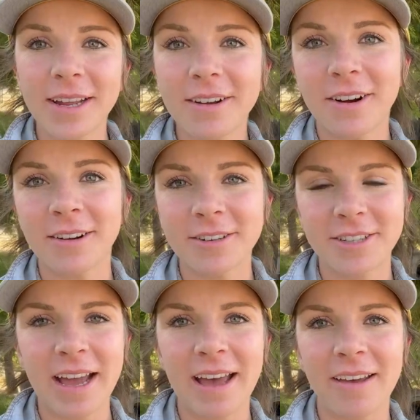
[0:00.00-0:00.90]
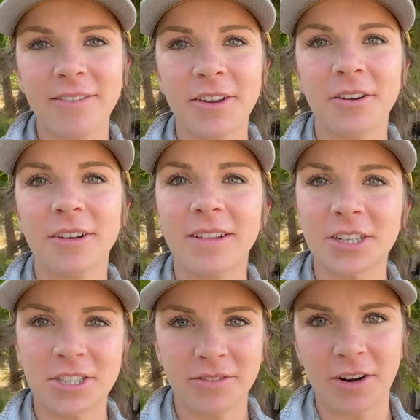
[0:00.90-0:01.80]
cart to have in your
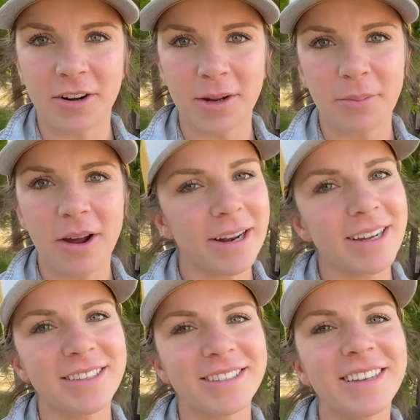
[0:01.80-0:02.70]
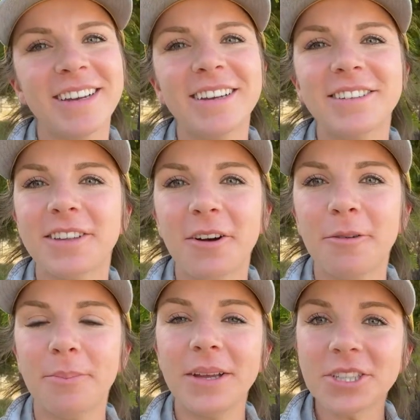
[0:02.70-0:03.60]
collection of gardening products. So
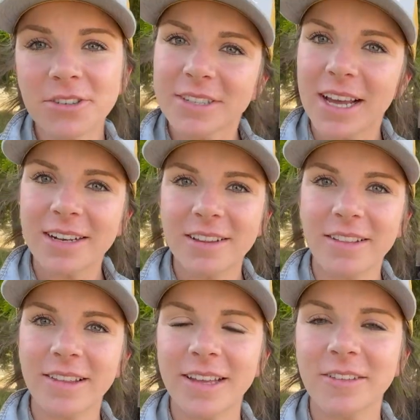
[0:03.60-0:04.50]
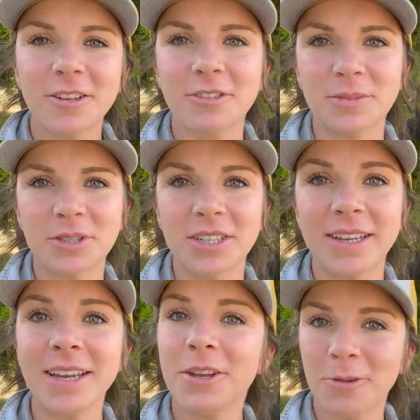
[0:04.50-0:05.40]
be sure to head to the link in the description to
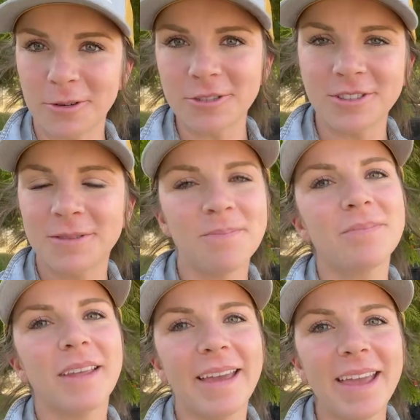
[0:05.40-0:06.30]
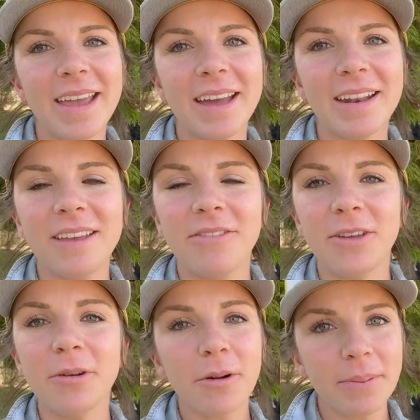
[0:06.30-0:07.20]
get yours. And if
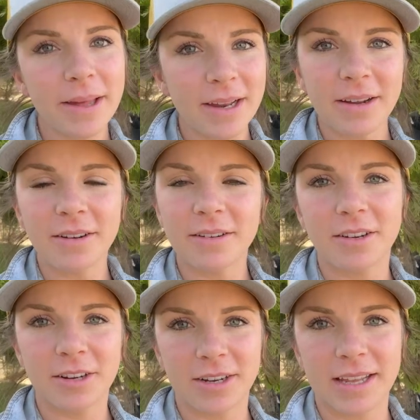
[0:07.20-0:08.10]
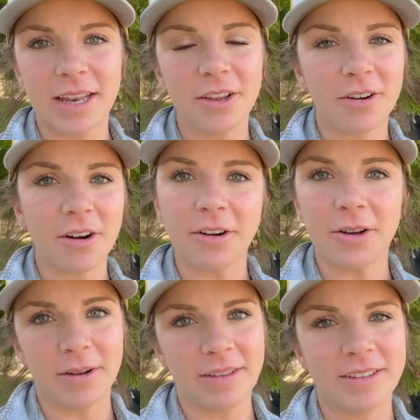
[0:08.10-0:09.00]
you are planning on getting your garden
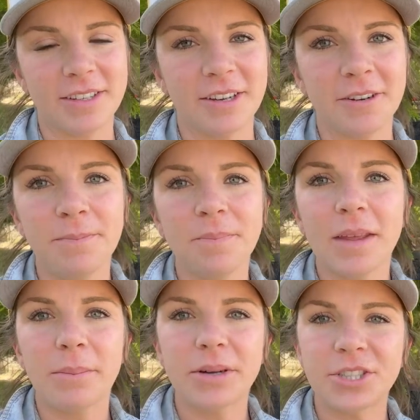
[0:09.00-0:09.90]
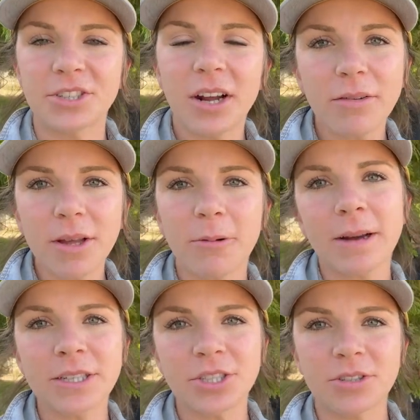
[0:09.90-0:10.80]
going this year, but you're not really
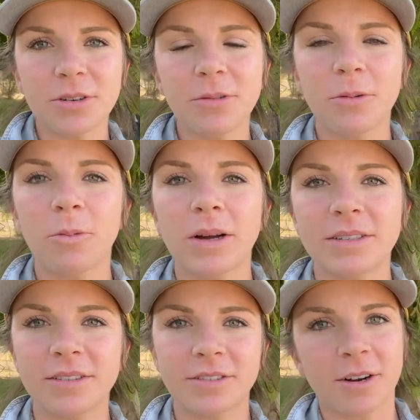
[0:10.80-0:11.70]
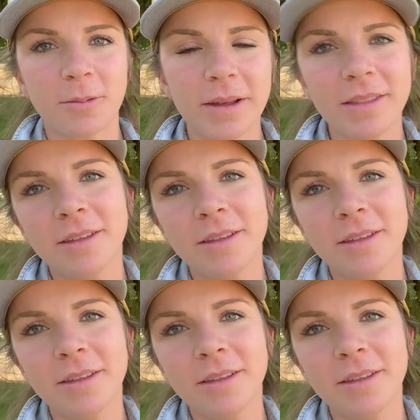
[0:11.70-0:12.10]
quite sure what to start with,